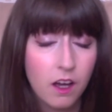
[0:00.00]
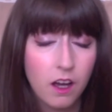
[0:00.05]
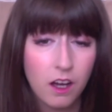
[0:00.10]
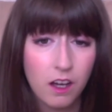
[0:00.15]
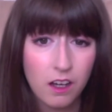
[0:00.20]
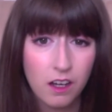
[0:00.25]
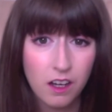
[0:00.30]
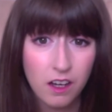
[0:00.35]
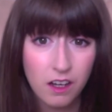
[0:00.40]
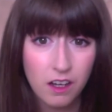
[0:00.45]

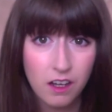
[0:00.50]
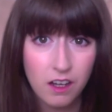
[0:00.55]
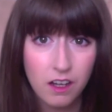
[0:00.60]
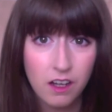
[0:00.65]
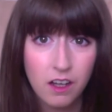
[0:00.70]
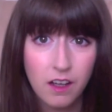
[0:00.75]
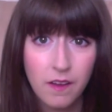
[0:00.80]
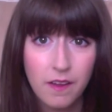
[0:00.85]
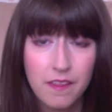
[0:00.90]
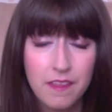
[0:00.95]

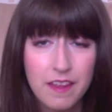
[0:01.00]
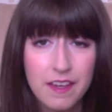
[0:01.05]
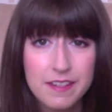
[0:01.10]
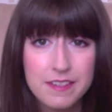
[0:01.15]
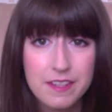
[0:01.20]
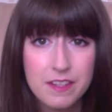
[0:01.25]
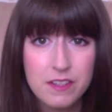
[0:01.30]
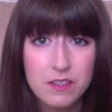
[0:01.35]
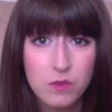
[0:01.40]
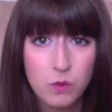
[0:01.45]
Oh,
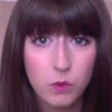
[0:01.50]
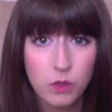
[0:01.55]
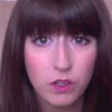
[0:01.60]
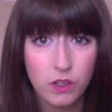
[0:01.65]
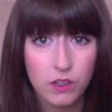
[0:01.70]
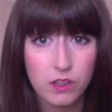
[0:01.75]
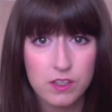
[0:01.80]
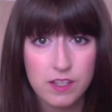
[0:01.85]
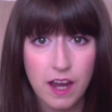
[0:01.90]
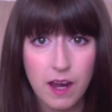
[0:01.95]
this is so
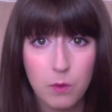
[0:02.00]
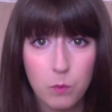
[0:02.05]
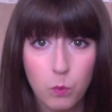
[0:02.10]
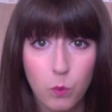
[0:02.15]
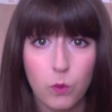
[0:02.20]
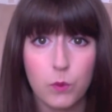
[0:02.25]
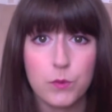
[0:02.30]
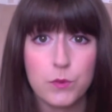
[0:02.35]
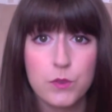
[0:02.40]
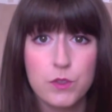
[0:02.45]
good. I
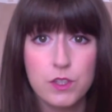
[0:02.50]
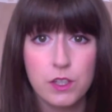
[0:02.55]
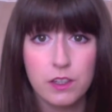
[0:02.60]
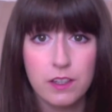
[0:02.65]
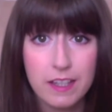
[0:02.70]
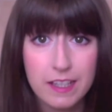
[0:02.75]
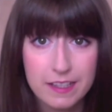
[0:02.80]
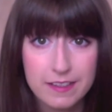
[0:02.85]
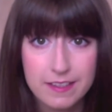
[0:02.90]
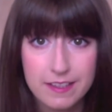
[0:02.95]
want to
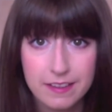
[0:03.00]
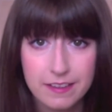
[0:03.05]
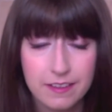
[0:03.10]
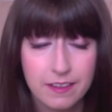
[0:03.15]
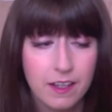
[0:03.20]
eat it,